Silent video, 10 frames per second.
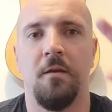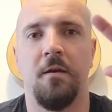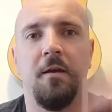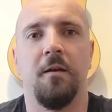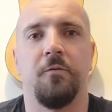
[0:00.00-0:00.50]

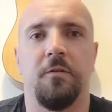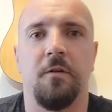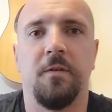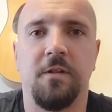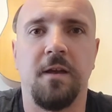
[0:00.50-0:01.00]
Hey guys, what's
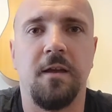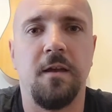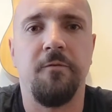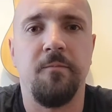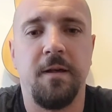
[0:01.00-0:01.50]
up? Zach
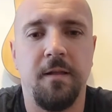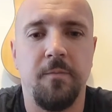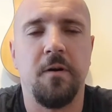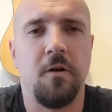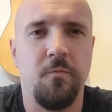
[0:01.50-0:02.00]
here from Metalhead
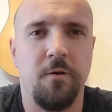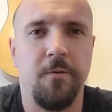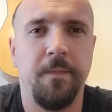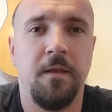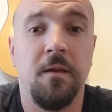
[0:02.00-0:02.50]
Mutt
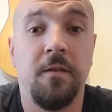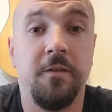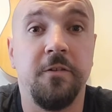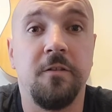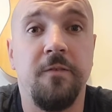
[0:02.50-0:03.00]
Homebrew.
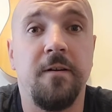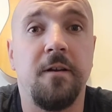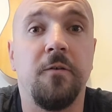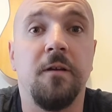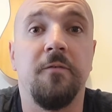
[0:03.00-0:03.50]
It's just a very
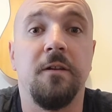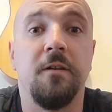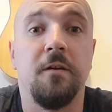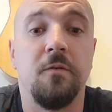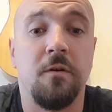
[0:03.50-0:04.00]
quick
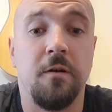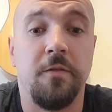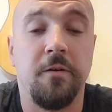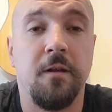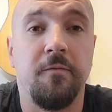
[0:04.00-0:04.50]
video where I
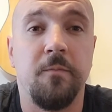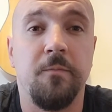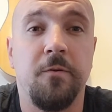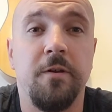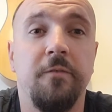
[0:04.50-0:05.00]
thought I'd have a
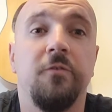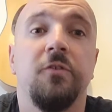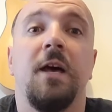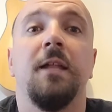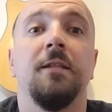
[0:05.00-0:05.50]
brief
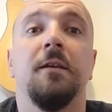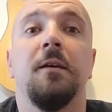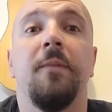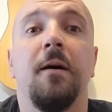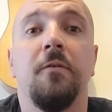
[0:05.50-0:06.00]
chat
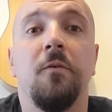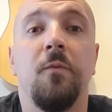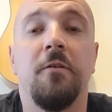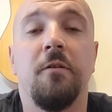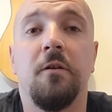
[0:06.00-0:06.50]
about
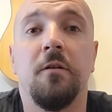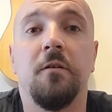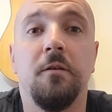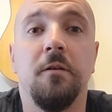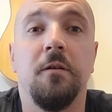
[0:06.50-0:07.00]
whether or not
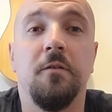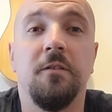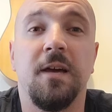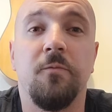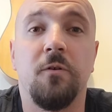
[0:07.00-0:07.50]
you can use
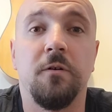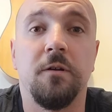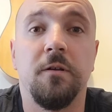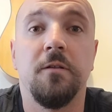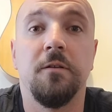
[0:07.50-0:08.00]
tap
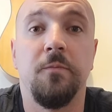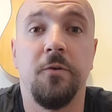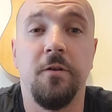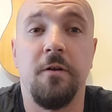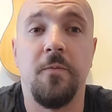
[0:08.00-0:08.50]
water to brew
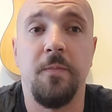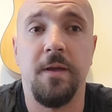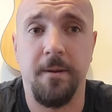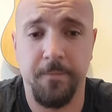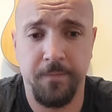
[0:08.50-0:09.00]
your own beer.